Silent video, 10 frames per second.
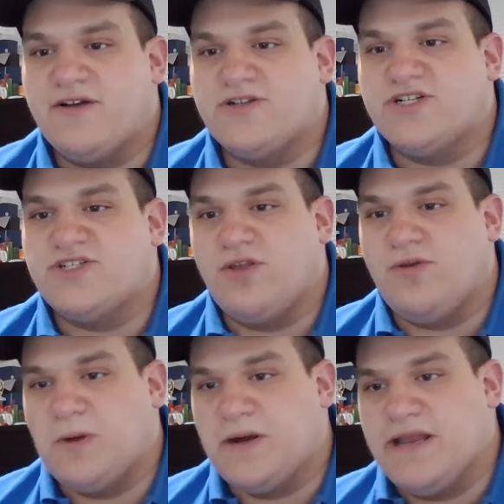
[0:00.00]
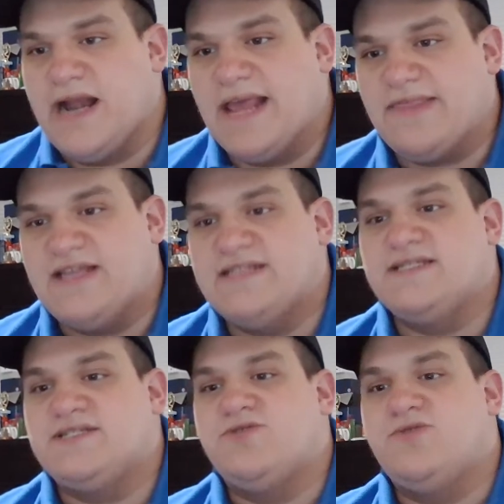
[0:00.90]
Aaron Judge stole home run in the ninth, is
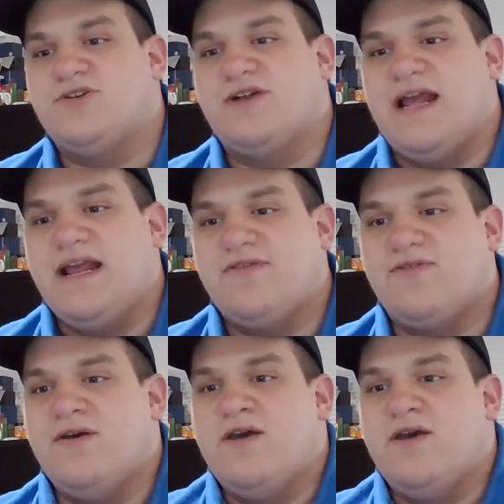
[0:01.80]
his 280th